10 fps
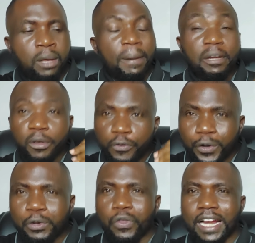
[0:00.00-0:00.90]
But
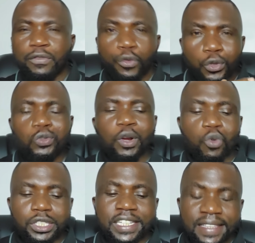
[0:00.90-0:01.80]
before you do that, for those who are
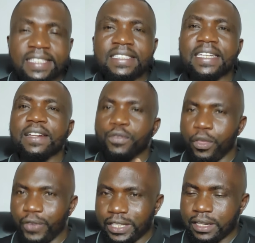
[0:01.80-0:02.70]
watching this channel for
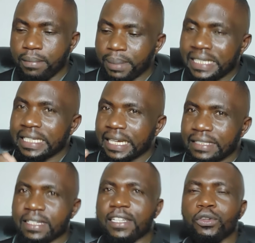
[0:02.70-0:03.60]
the first time, please take
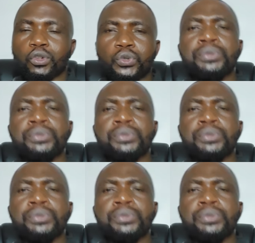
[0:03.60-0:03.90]
a second or